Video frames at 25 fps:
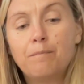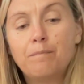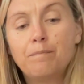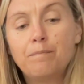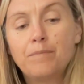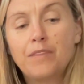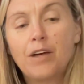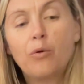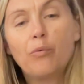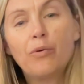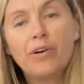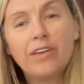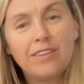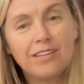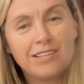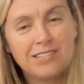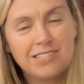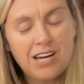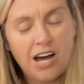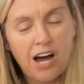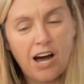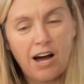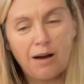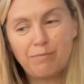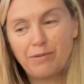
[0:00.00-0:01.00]
that way the
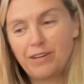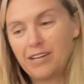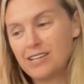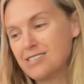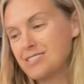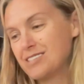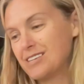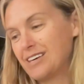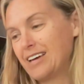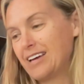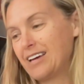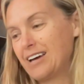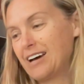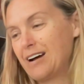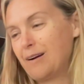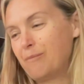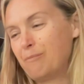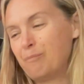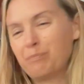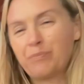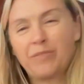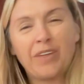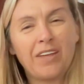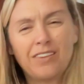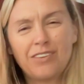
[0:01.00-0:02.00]
top gets like,
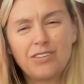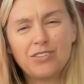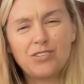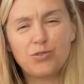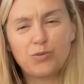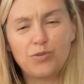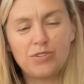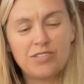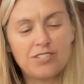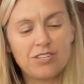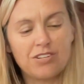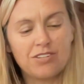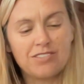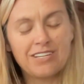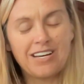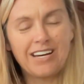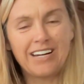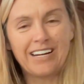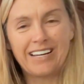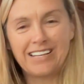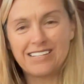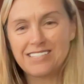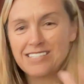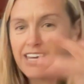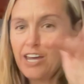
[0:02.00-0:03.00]
the soy sauce kind of
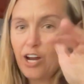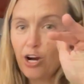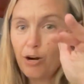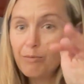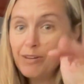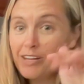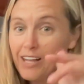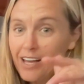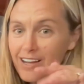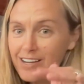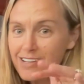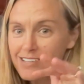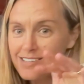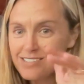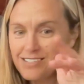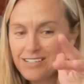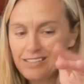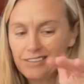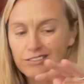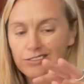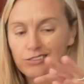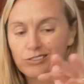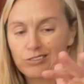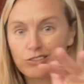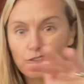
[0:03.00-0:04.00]
gets caramelized and a
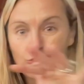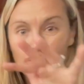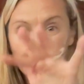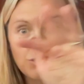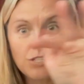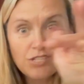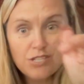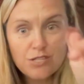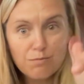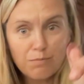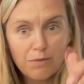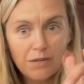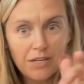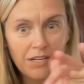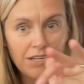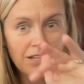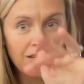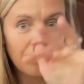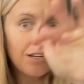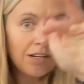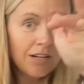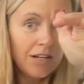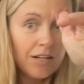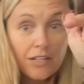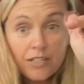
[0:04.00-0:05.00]
little crispy
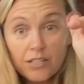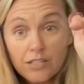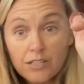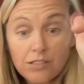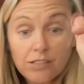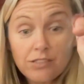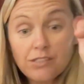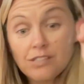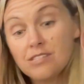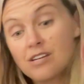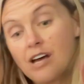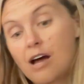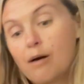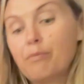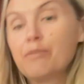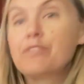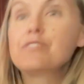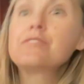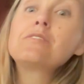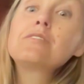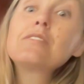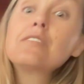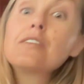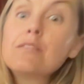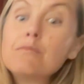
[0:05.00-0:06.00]
on the top of the
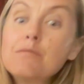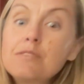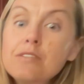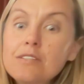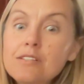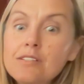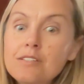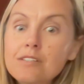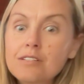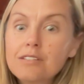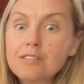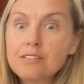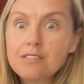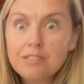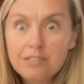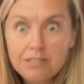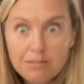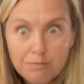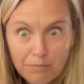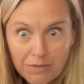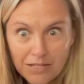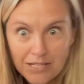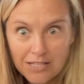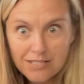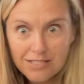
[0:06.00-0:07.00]
salmon. And it's
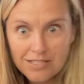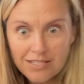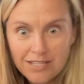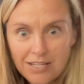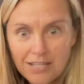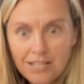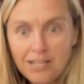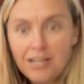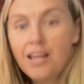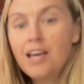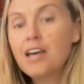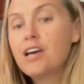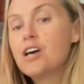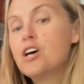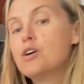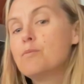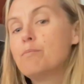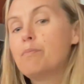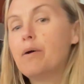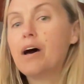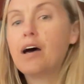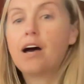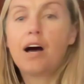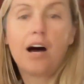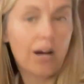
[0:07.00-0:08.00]
amazing.
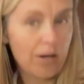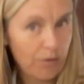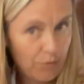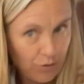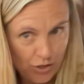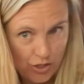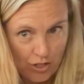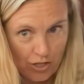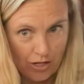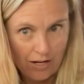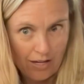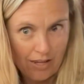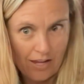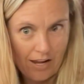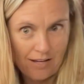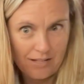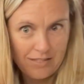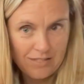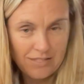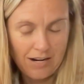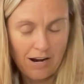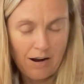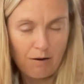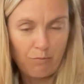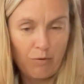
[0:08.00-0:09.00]
But I will show you that
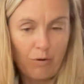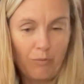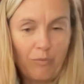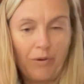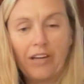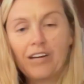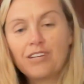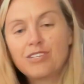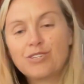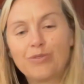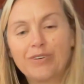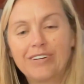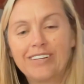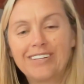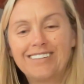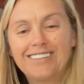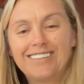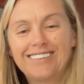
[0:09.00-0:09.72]
step when we get to it.